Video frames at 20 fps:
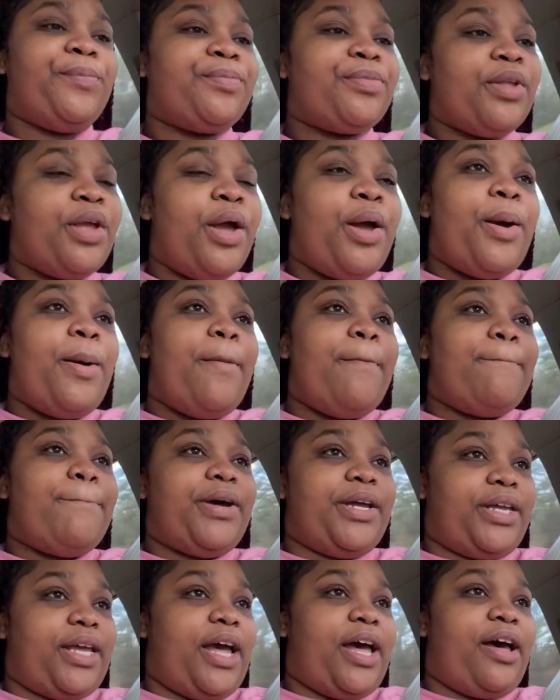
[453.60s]

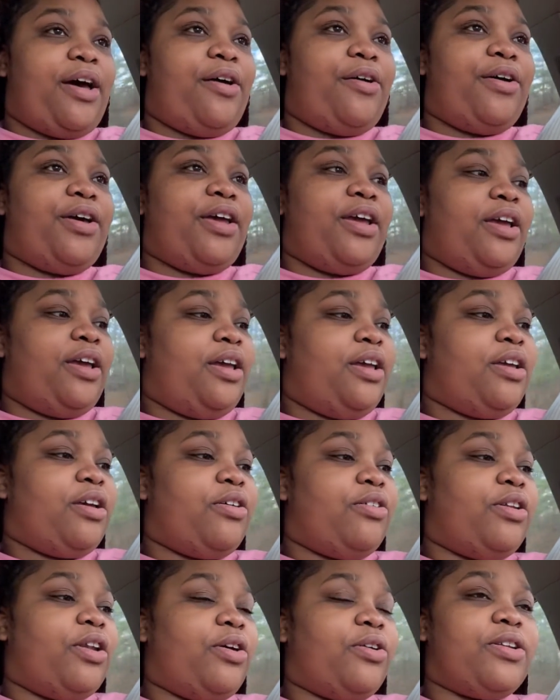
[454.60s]
But, y'all, he ain't
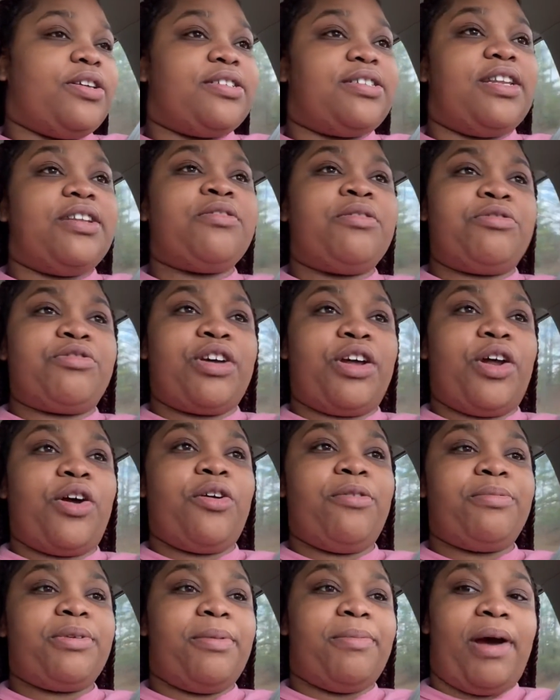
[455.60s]
gonna notice. This one's trying to
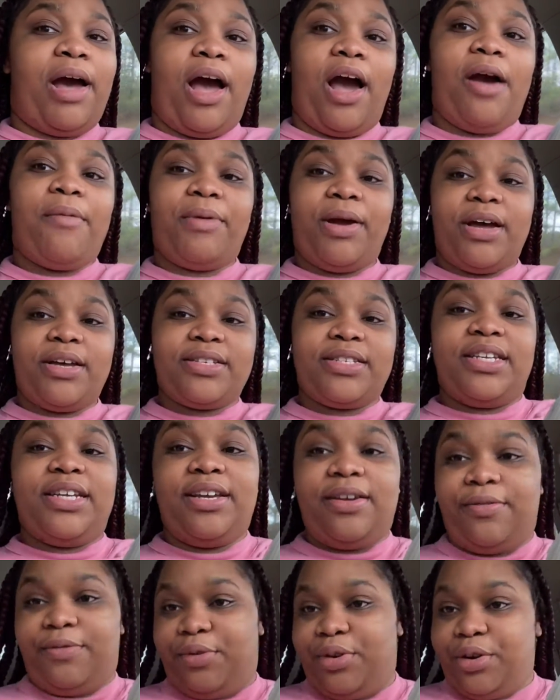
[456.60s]
hurt me get my eyebrows
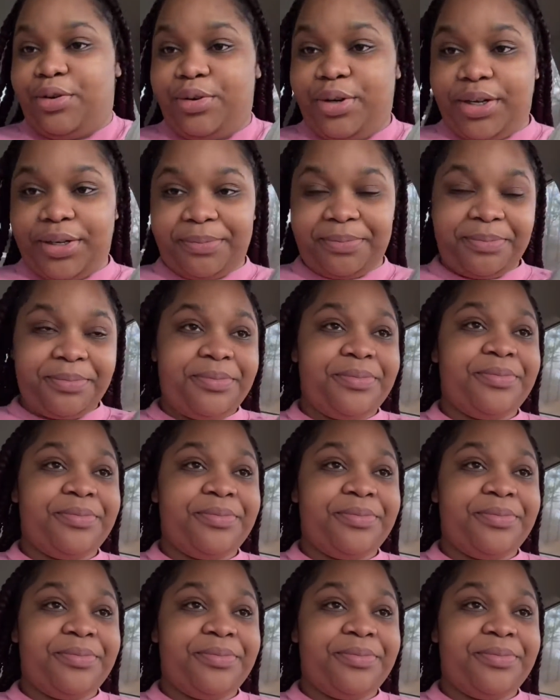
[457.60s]
did real quick.